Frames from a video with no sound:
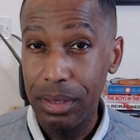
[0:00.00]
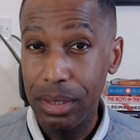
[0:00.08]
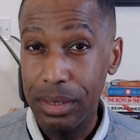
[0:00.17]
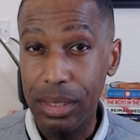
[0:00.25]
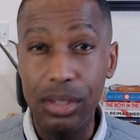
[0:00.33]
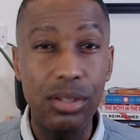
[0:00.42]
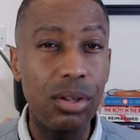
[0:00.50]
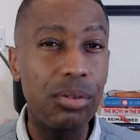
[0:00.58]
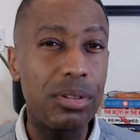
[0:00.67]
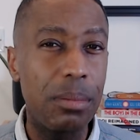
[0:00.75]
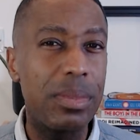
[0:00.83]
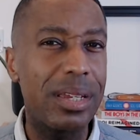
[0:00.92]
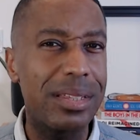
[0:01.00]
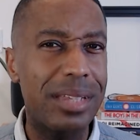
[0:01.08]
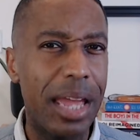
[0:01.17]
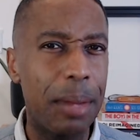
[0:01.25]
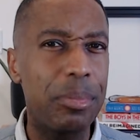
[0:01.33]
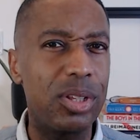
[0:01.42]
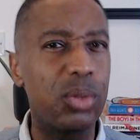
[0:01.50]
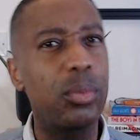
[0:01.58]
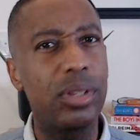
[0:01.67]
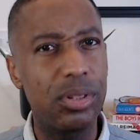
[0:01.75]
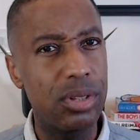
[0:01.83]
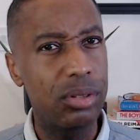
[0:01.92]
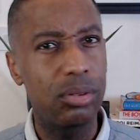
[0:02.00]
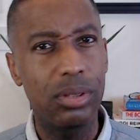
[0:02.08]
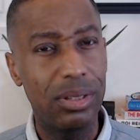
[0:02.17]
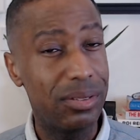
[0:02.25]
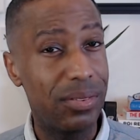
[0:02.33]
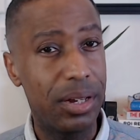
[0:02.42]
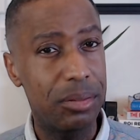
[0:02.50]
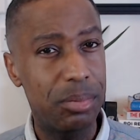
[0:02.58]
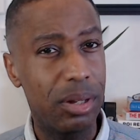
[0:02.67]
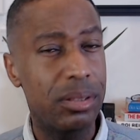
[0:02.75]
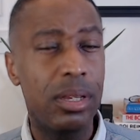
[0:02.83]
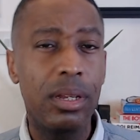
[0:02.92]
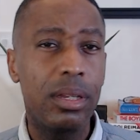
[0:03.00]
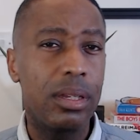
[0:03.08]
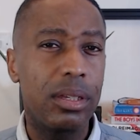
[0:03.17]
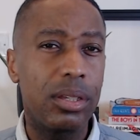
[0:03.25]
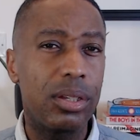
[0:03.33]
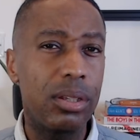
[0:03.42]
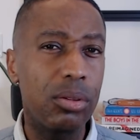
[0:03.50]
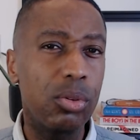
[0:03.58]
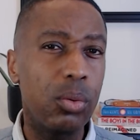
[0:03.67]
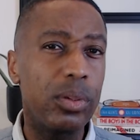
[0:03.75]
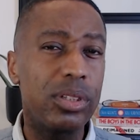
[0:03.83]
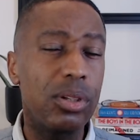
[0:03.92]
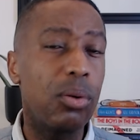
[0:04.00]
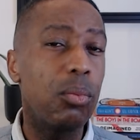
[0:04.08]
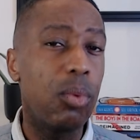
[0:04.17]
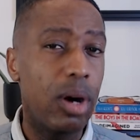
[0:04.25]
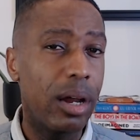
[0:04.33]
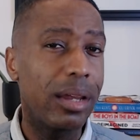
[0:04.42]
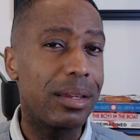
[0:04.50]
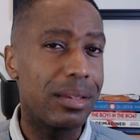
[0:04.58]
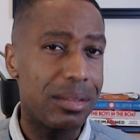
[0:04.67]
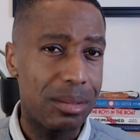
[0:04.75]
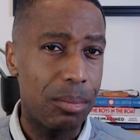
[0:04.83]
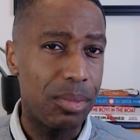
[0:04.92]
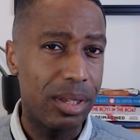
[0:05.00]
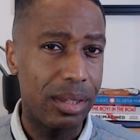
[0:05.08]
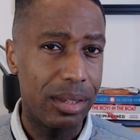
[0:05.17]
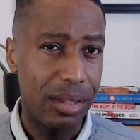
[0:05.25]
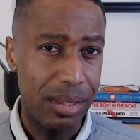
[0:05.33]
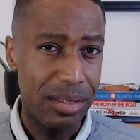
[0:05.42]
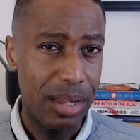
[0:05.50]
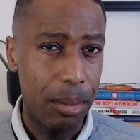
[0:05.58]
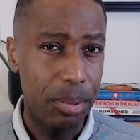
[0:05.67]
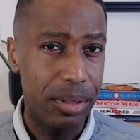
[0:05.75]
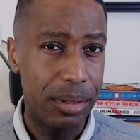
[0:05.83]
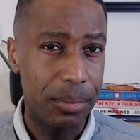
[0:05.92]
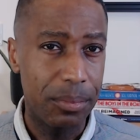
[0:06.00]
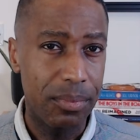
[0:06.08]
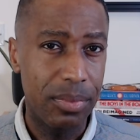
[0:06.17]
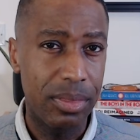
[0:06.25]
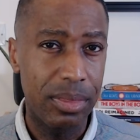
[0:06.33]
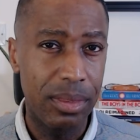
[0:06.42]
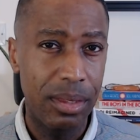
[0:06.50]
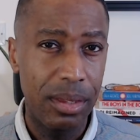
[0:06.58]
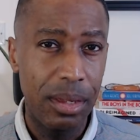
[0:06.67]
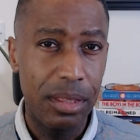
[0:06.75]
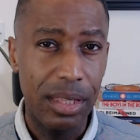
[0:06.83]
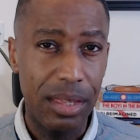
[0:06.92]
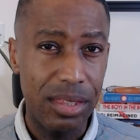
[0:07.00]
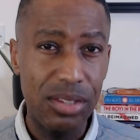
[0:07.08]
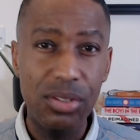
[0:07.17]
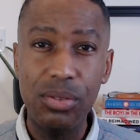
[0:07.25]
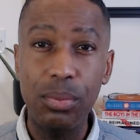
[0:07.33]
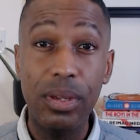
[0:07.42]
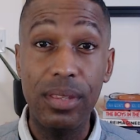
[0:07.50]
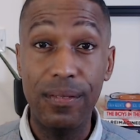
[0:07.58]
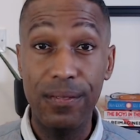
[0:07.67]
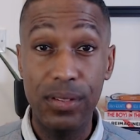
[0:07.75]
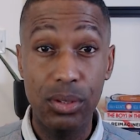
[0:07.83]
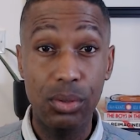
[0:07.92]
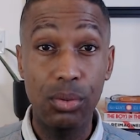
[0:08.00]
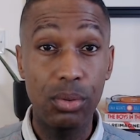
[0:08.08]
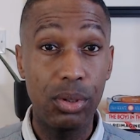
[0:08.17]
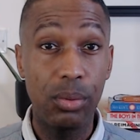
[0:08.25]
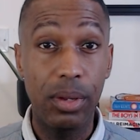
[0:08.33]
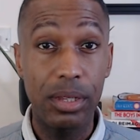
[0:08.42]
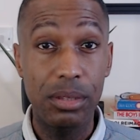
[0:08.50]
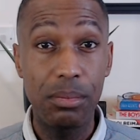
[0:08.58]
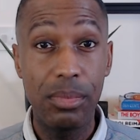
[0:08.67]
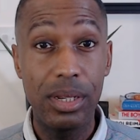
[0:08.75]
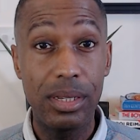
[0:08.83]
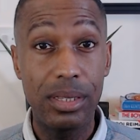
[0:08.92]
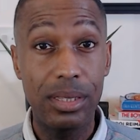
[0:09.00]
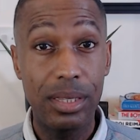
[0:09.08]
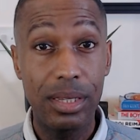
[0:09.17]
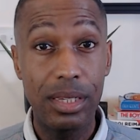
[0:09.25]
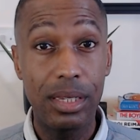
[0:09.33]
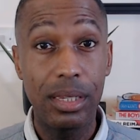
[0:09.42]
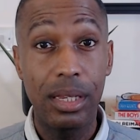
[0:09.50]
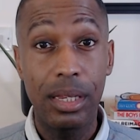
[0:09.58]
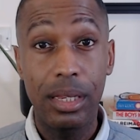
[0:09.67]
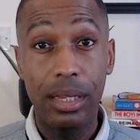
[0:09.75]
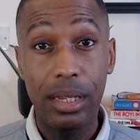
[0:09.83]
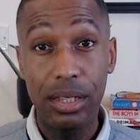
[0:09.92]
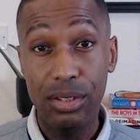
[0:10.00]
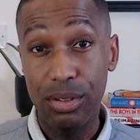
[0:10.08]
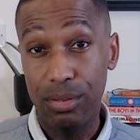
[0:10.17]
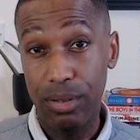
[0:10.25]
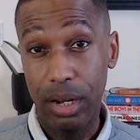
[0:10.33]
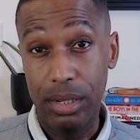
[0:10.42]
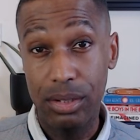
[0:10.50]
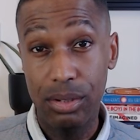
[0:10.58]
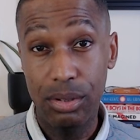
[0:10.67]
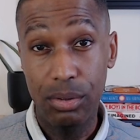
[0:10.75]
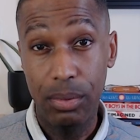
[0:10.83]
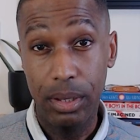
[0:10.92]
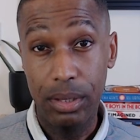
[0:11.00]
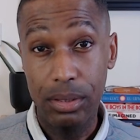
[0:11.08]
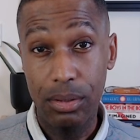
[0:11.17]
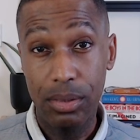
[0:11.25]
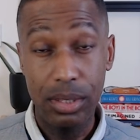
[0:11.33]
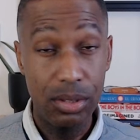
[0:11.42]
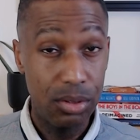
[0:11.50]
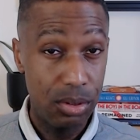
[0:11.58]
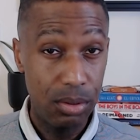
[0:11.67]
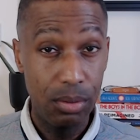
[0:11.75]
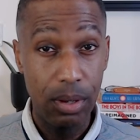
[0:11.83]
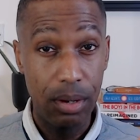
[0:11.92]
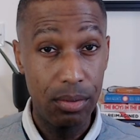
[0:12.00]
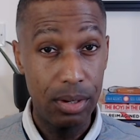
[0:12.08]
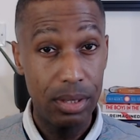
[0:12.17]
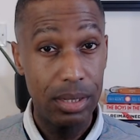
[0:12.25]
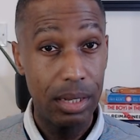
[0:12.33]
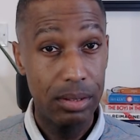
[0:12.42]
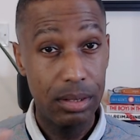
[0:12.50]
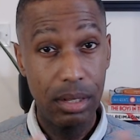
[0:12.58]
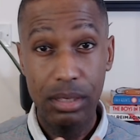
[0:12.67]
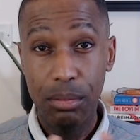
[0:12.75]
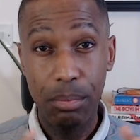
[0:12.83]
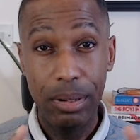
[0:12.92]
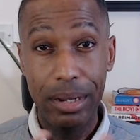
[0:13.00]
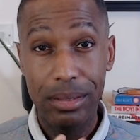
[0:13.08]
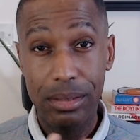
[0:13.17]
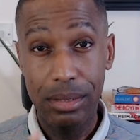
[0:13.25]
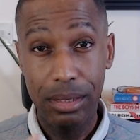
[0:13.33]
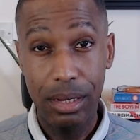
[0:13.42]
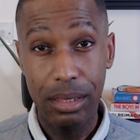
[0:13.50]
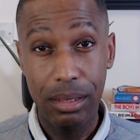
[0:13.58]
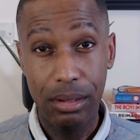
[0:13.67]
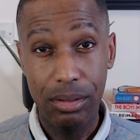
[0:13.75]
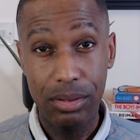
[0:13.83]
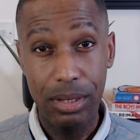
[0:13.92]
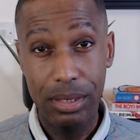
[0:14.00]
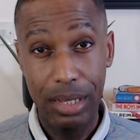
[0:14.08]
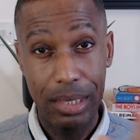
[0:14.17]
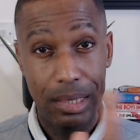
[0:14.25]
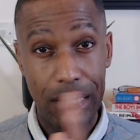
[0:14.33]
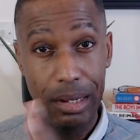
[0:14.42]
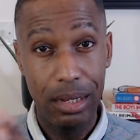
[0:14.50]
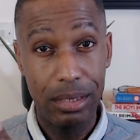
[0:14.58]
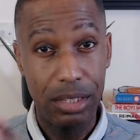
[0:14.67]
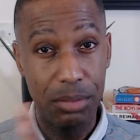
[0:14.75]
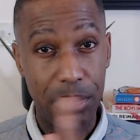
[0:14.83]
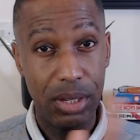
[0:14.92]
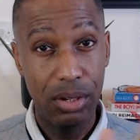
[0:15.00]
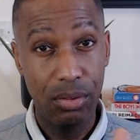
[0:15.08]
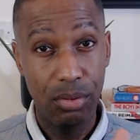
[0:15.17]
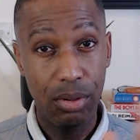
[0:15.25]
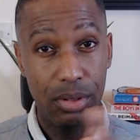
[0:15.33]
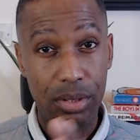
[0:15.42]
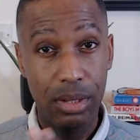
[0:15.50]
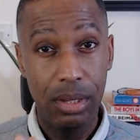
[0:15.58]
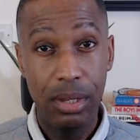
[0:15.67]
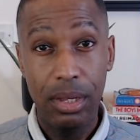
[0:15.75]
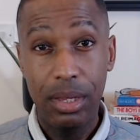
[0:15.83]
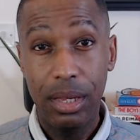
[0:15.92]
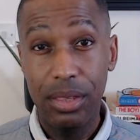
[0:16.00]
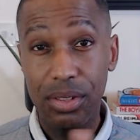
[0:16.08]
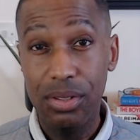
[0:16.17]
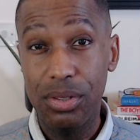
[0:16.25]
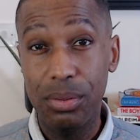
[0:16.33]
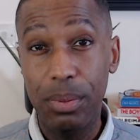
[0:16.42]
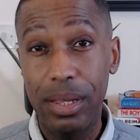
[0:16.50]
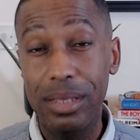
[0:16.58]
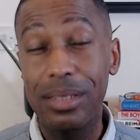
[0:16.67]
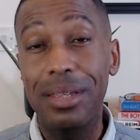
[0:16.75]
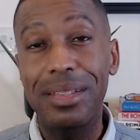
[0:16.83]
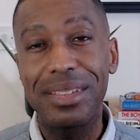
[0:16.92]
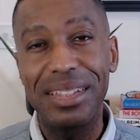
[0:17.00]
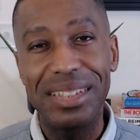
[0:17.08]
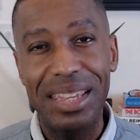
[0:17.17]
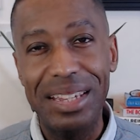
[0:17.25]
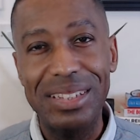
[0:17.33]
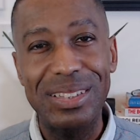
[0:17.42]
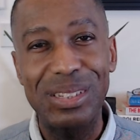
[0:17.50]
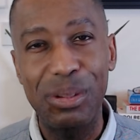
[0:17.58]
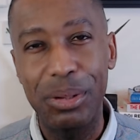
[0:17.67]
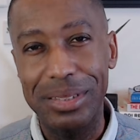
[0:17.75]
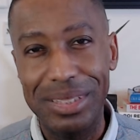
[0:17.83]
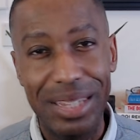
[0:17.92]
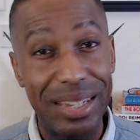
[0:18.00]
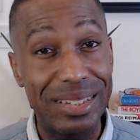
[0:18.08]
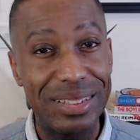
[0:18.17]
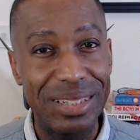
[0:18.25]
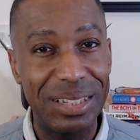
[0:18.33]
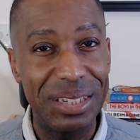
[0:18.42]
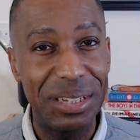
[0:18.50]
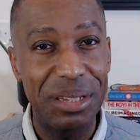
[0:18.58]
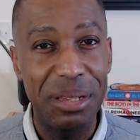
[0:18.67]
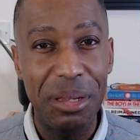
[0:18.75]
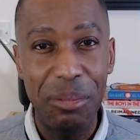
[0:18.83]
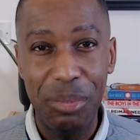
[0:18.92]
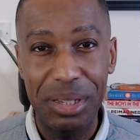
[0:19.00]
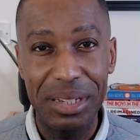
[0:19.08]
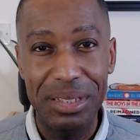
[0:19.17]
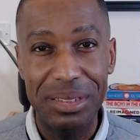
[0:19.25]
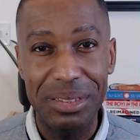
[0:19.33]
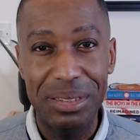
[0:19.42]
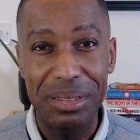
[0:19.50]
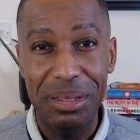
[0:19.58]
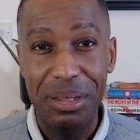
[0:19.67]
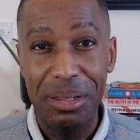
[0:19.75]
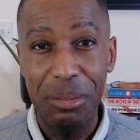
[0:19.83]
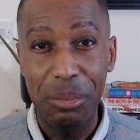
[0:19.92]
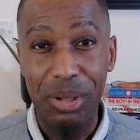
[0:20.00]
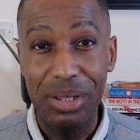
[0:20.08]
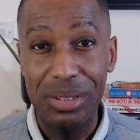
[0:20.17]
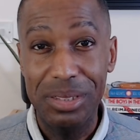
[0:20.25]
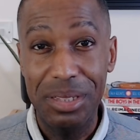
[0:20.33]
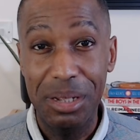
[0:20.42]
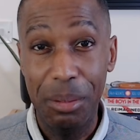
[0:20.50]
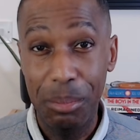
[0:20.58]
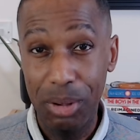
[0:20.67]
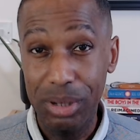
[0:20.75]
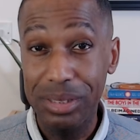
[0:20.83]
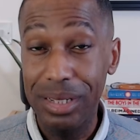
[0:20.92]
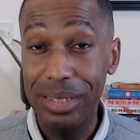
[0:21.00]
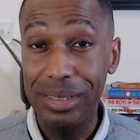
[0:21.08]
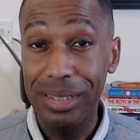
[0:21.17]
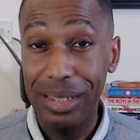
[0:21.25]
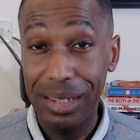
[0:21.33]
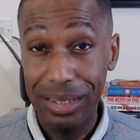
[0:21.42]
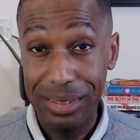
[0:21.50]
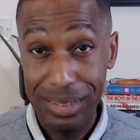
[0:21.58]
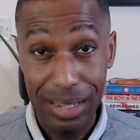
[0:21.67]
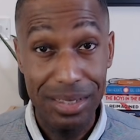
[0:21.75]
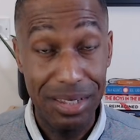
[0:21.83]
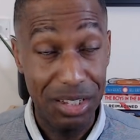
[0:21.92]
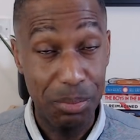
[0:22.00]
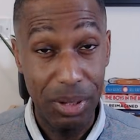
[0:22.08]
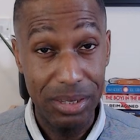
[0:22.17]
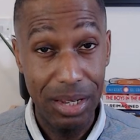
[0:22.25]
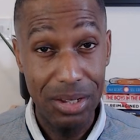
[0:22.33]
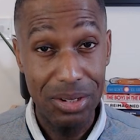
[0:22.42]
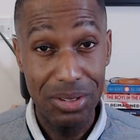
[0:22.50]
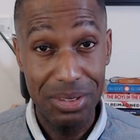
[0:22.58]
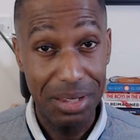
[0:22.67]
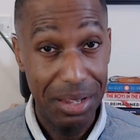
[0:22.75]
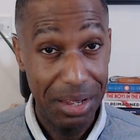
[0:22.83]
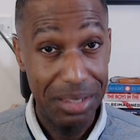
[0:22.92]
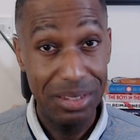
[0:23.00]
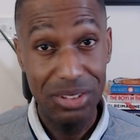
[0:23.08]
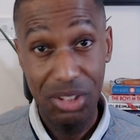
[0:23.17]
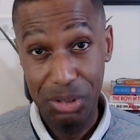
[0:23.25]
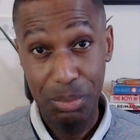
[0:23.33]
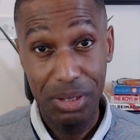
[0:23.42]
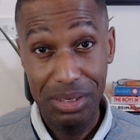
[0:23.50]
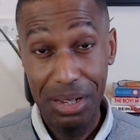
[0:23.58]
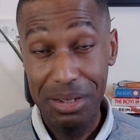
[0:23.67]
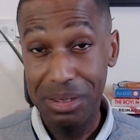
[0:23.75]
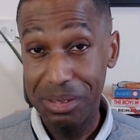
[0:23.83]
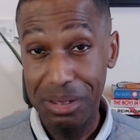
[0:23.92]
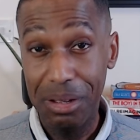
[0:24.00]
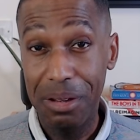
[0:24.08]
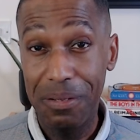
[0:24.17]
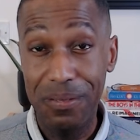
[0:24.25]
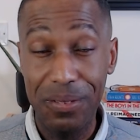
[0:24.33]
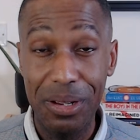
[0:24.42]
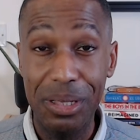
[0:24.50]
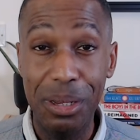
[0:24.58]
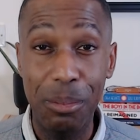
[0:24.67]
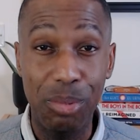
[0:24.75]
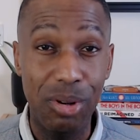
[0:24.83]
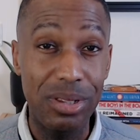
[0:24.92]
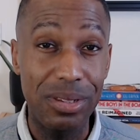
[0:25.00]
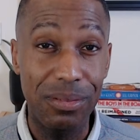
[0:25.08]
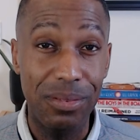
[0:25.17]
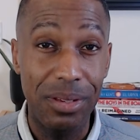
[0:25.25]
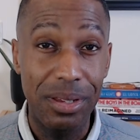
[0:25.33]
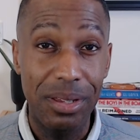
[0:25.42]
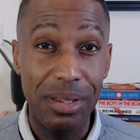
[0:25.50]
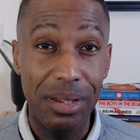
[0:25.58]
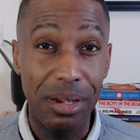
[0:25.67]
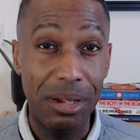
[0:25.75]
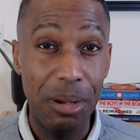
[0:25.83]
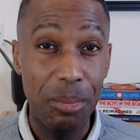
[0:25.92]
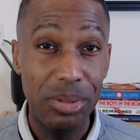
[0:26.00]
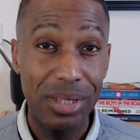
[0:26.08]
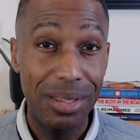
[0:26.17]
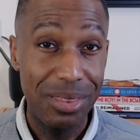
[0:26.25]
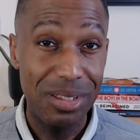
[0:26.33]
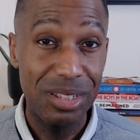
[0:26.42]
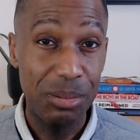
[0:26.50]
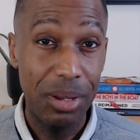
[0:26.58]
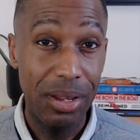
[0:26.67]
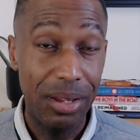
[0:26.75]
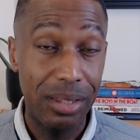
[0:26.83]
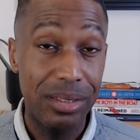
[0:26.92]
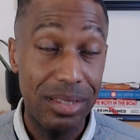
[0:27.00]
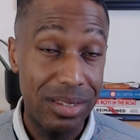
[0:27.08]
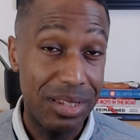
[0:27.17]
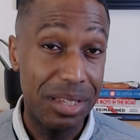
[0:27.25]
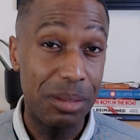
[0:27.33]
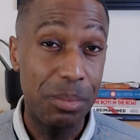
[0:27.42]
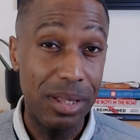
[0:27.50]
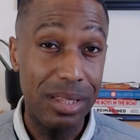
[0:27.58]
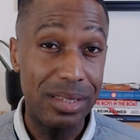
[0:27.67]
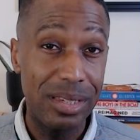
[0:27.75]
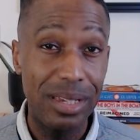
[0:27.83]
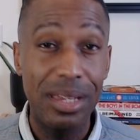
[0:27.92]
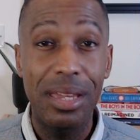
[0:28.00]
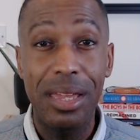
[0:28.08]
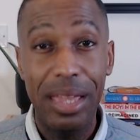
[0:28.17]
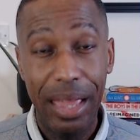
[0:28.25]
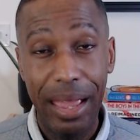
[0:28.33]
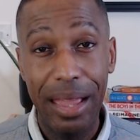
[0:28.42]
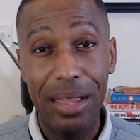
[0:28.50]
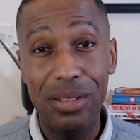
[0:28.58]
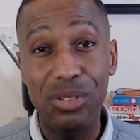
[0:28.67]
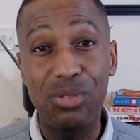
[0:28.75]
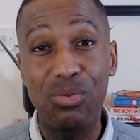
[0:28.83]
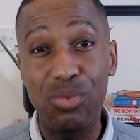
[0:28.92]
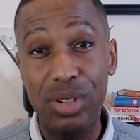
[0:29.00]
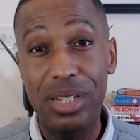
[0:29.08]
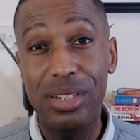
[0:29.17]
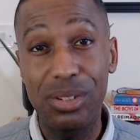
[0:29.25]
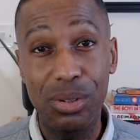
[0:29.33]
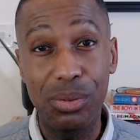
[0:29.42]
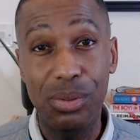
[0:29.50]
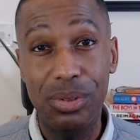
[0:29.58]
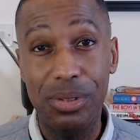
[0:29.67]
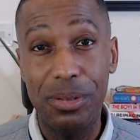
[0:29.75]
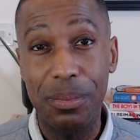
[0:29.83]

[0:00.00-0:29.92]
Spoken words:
Now, you know something is happening when you turn on the device, but you don't always know why something is happening. Now, this is where the physical UX meets the interaction UX. So these two areas now start to blend together because there's that line that's being crossed. And this is when the next UX case study begins, because the unboxing, it sets expectations, and these expectations are fairly impressive. A company that thinks about sustainability and reuse.